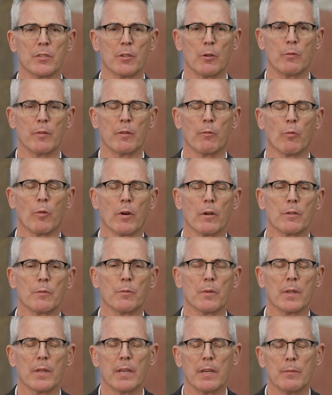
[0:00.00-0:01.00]
So we worked
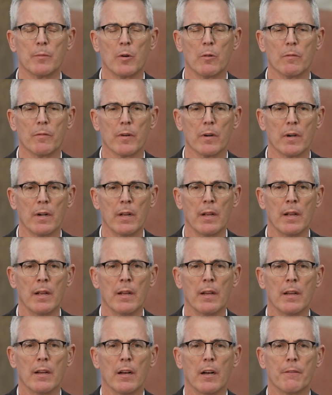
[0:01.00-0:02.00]
with them over
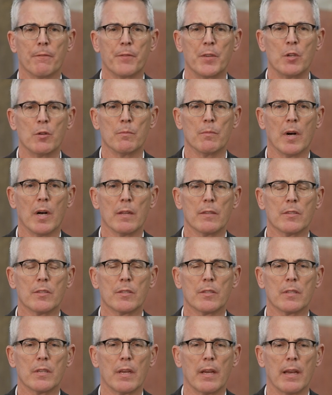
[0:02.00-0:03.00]
a few
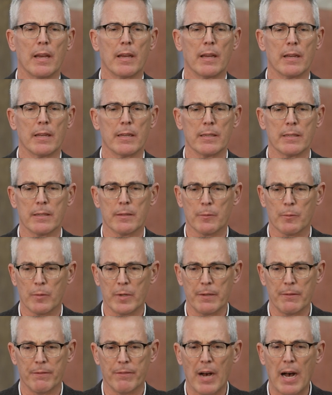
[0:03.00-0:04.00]
months and
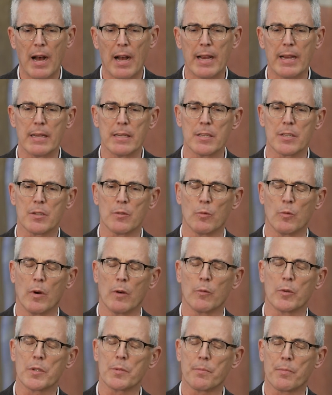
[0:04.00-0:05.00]
revised
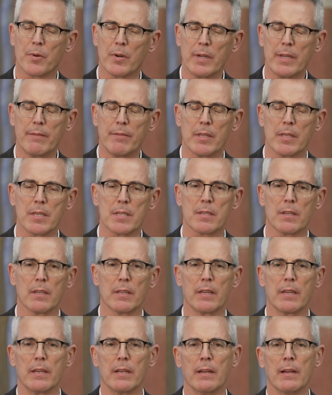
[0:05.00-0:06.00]
what was
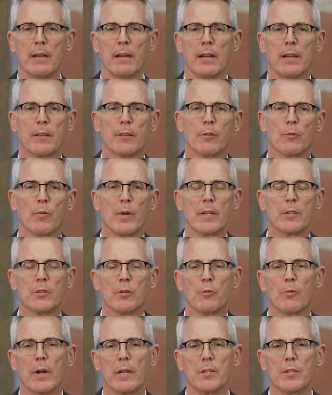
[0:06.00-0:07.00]
previously the
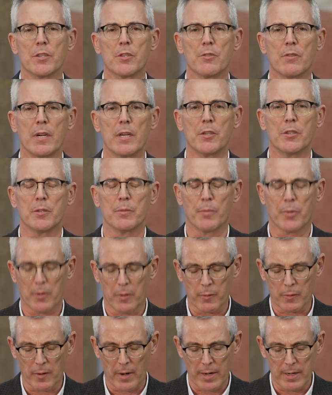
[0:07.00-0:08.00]
rental registration
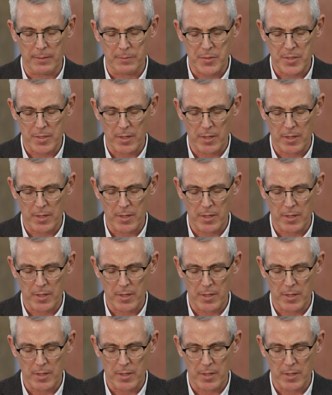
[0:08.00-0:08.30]
program.